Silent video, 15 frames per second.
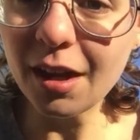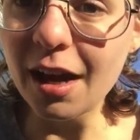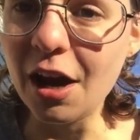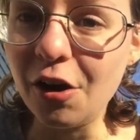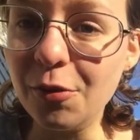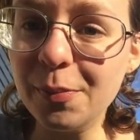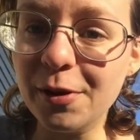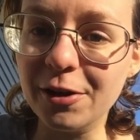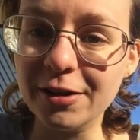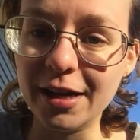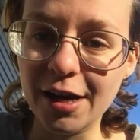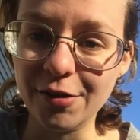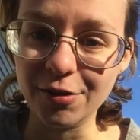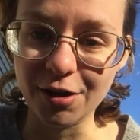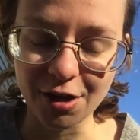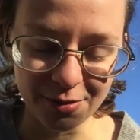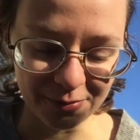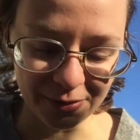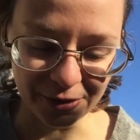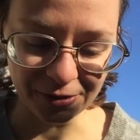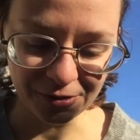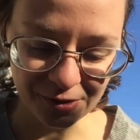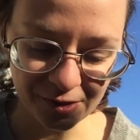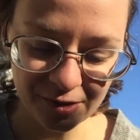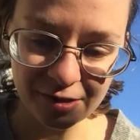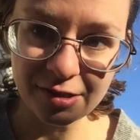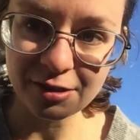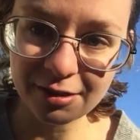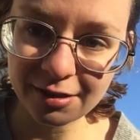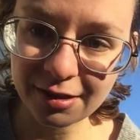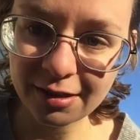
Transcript: help on how to compost.